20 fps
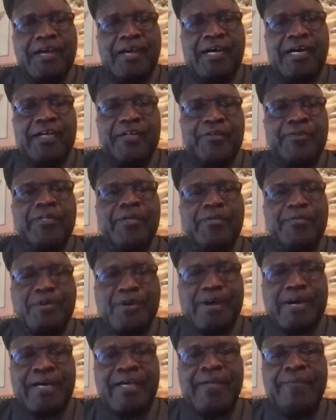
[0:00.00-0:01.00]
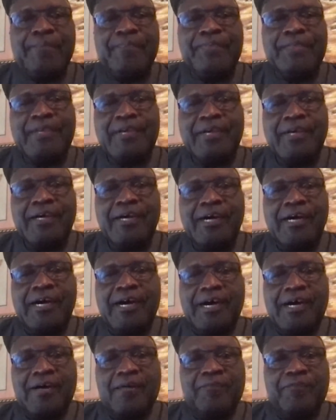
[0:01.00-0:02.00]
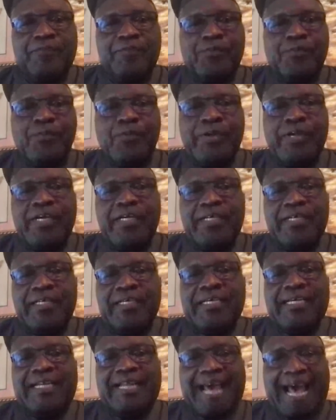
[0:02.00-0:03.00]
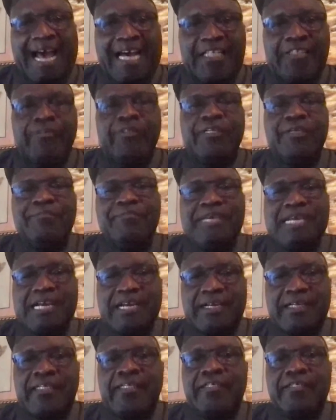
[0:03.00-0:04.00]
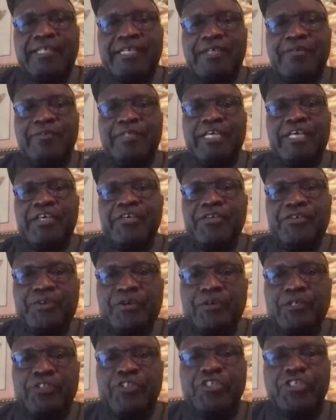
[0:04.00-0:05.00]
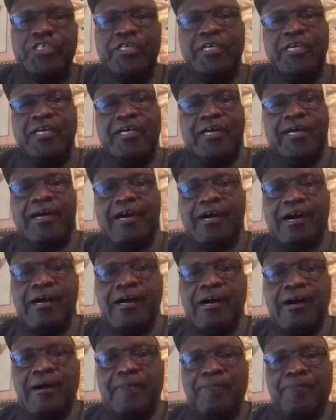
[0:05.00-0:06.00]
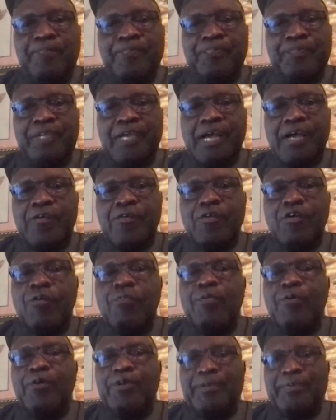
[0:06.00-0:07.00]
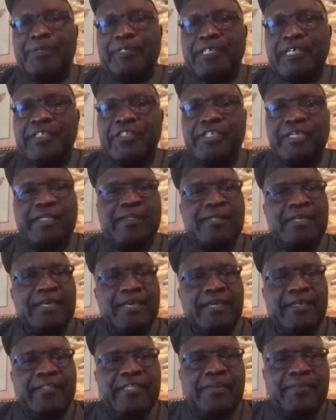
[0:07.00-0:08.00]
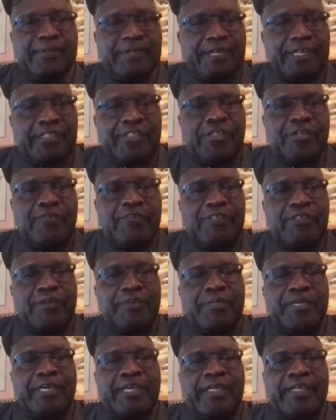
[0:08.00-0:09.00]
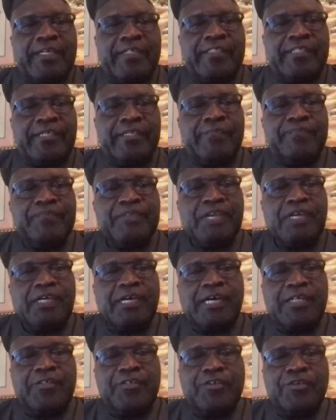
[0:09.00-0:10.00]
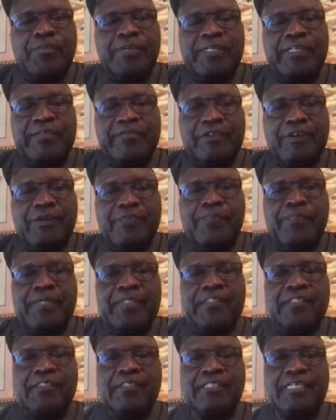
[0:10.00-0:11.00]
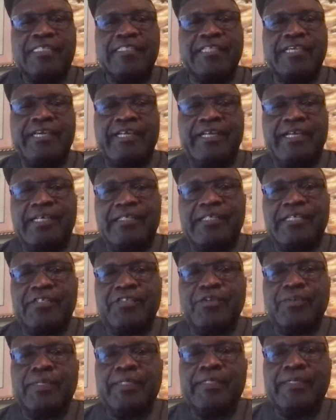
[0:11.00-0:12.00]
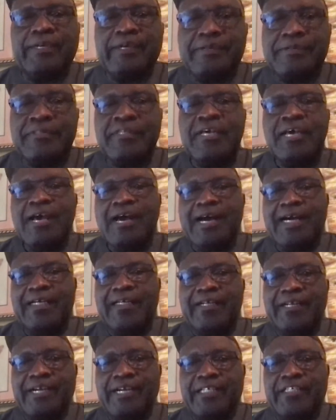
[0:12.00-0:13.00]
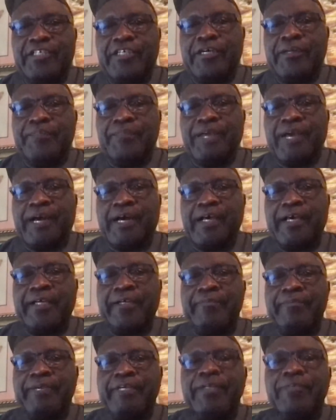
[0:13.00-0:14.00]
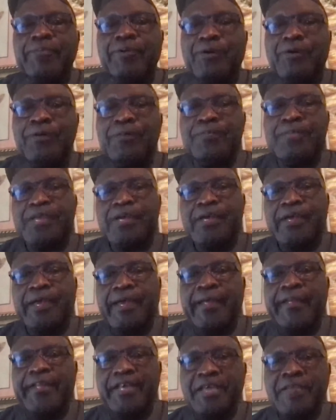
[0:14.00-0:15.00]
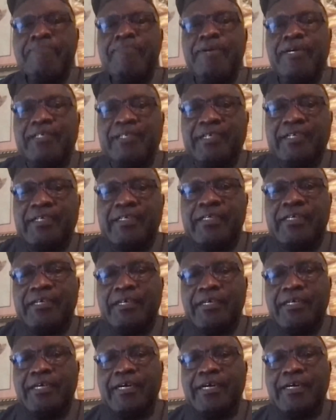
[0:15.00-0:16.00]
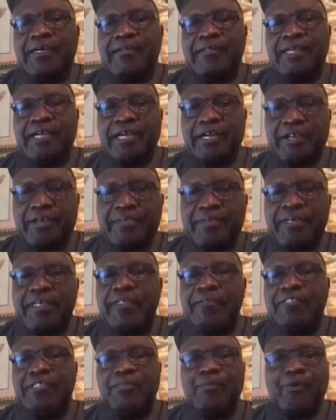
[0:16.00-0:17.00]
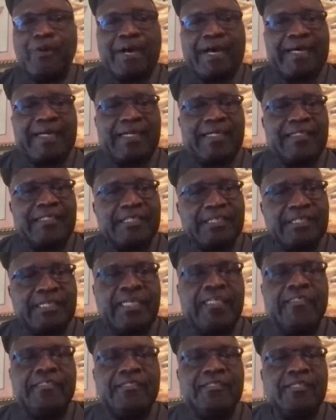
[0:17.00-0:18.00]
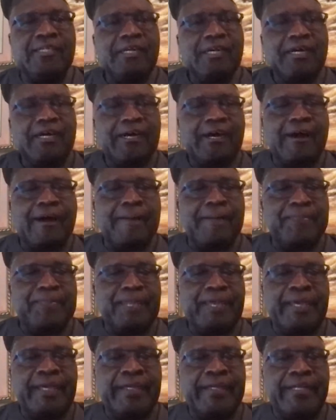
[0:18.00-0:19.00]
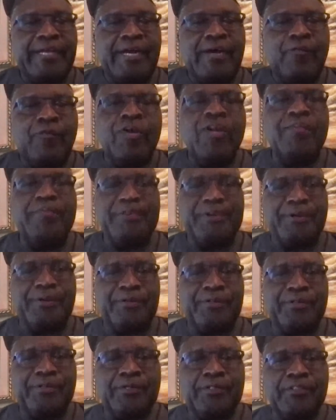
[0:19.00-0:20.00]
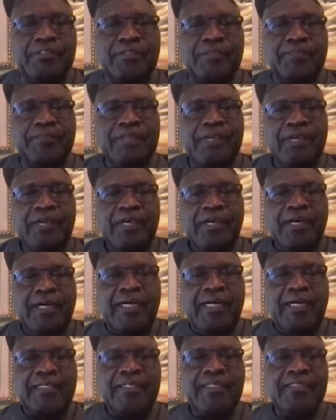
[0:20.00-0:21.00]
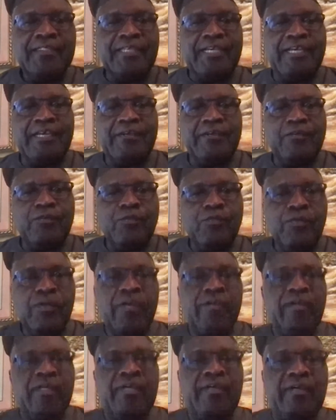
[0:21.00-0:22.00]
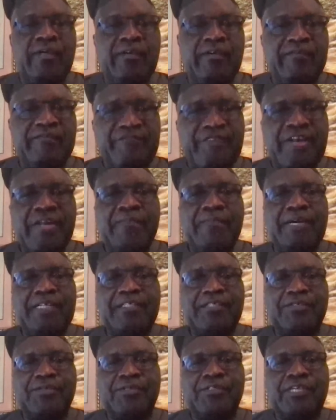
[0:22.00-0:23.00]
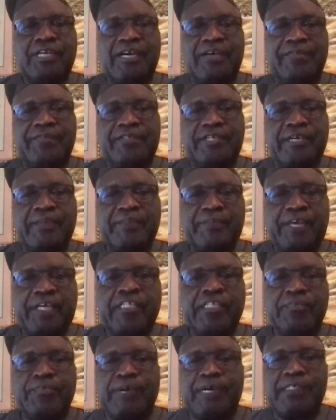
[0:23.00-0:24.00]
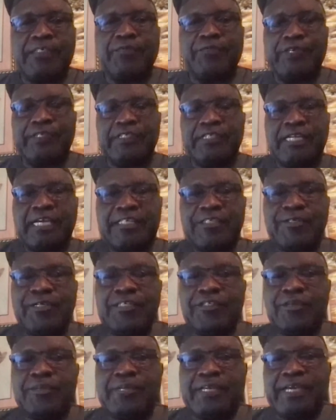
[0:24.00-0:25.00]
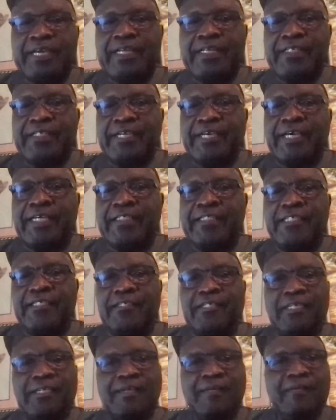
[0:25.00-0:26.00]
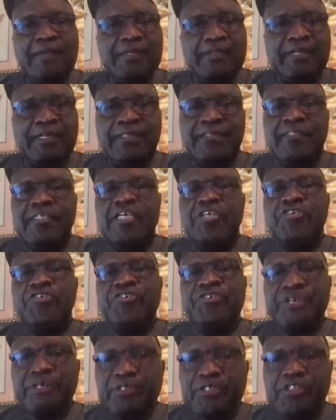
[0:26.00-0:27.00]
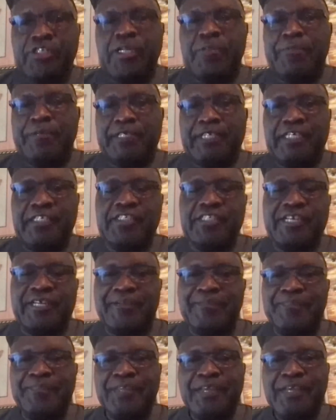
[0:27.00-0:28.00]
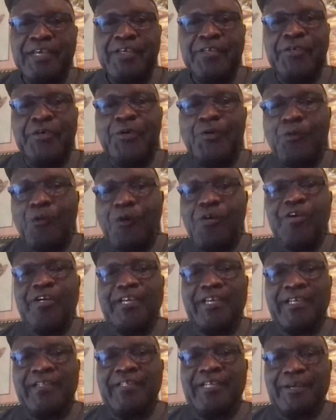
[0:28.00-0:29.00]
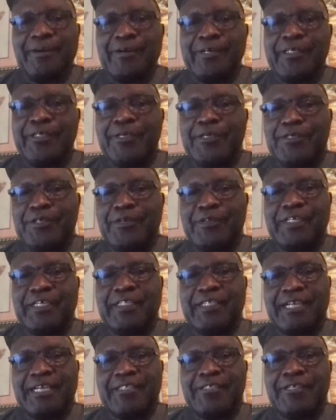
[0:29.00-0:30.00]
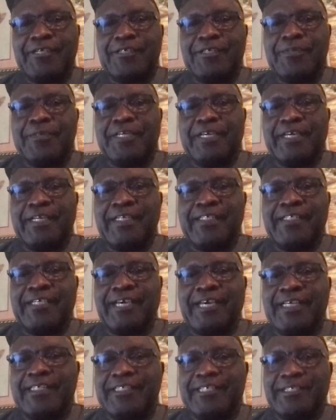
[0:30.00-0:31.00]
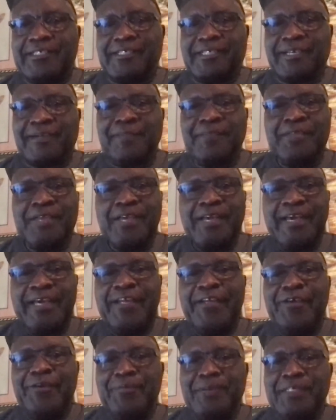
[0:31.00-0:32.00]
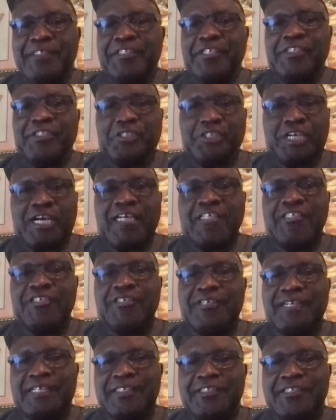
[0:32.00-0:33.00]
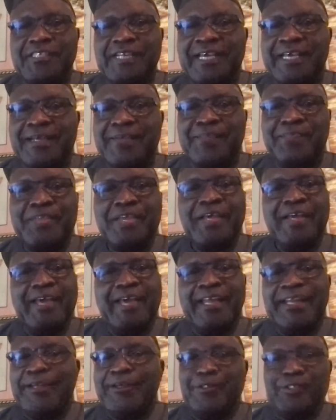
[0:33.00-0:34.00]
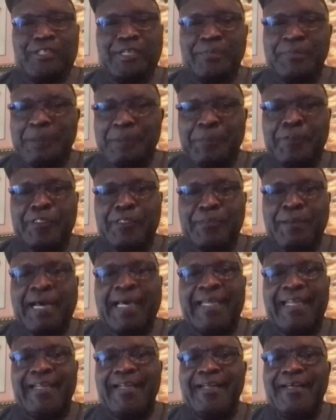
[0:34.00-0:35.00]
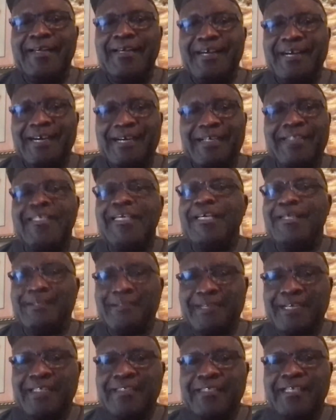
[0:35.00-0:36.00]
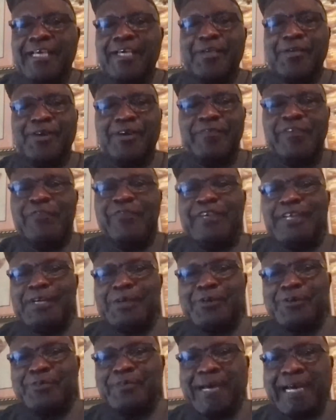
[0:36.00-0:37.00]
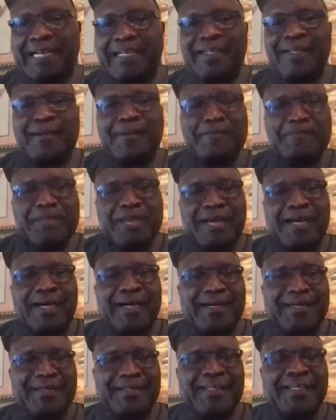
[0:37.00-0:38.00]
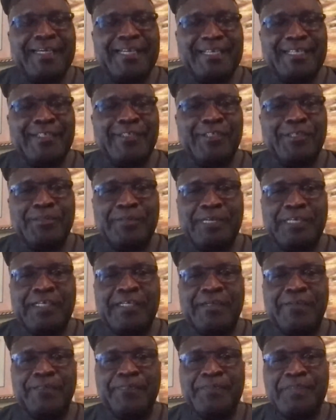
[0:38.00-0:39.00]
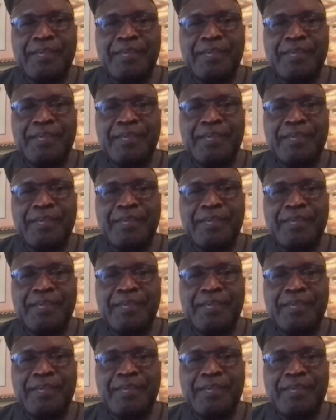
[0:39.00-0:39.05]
UWI. Uh, from where he can actually be credited with a huge um, global reputation in the application of atomic energy uh, to human development in such areas as human health, agriculture, uh, and many more, and impacted uh, the Caribbean small island states um, and uh, well beyond those. Uh, is a, a, a, very much sought after expert for International Atomic Energy Agency. There is a huge reputation. You walk in the corridors of the International Atomic Energy Agency and you mention Charles Grant's name and you see people smile. Uh, say, they say you have a very good man there in Jamaica.